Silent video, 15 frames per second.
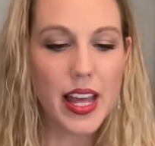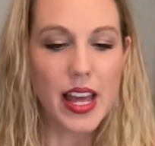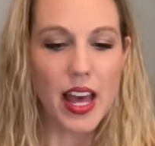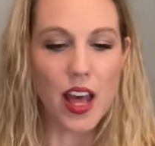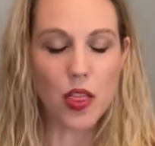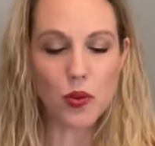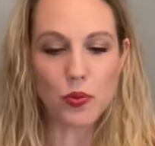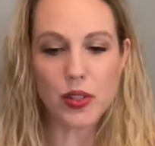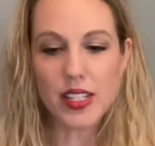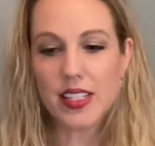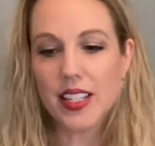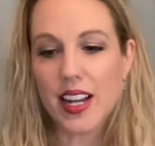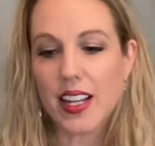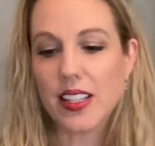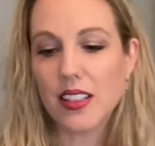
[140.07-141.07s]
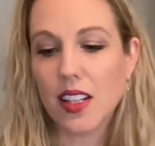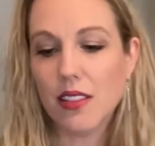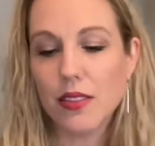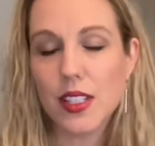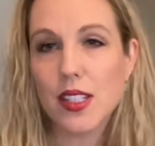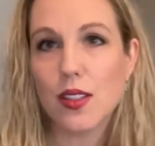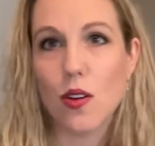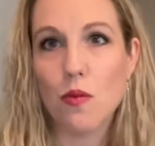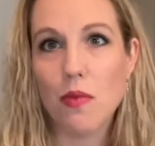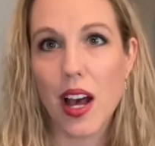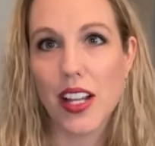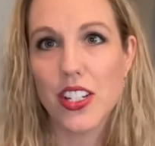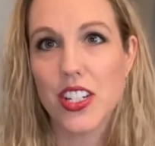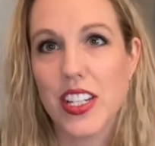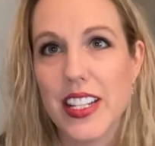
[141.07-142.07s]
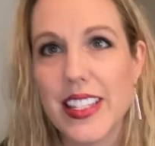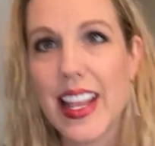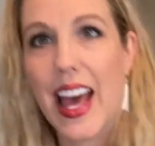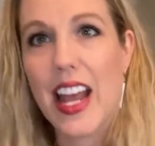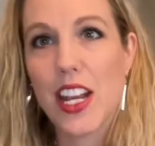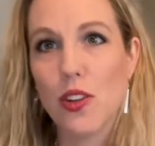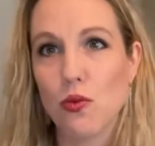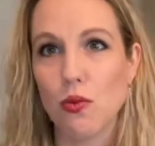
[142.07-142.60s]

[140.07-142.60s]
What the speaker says: And the reason I love it so much is that it